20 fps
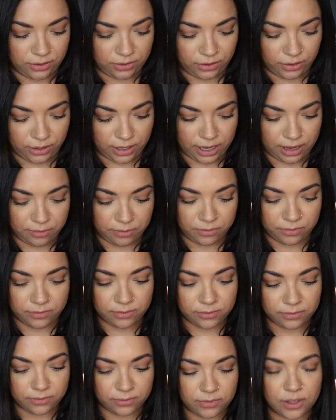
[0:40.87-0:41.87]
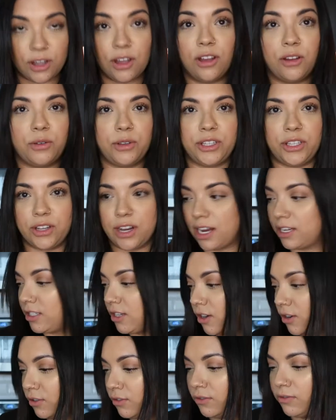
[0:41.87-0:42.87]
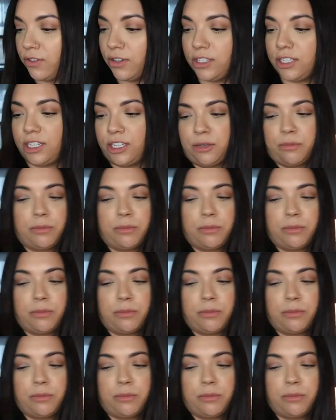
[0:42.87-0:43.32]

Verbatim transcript: through them all with you guys. Oh, first I